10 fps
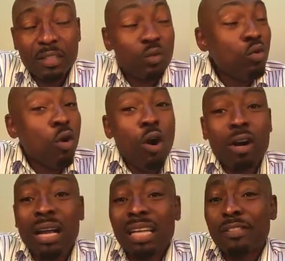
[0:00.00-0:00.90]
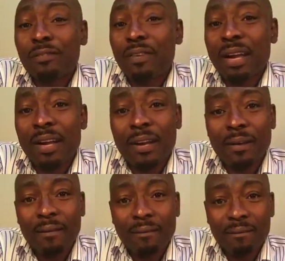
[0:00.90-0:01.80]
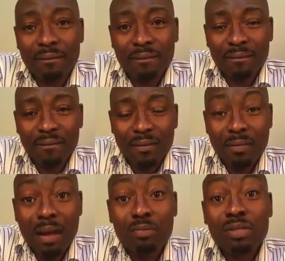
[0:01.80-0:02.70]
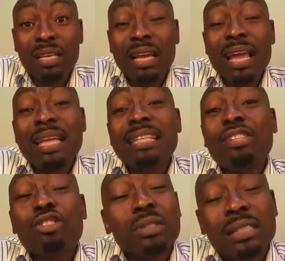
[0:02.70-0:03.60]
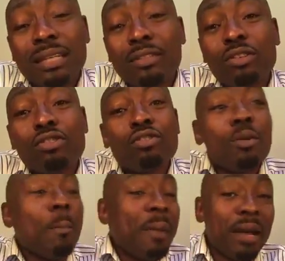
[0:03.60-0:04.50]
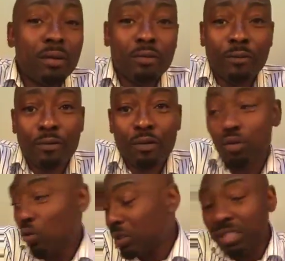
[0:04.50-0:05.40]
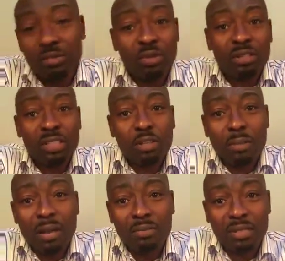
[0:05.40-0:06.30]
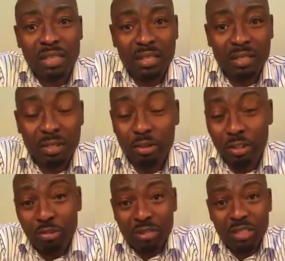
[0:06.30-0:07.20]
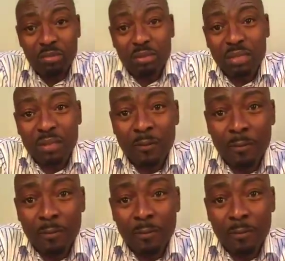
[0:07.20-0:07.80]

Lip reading: They will all catch fire. Bible says any tree that does not bear good fruit. What did your Bible say? Did you read it with me?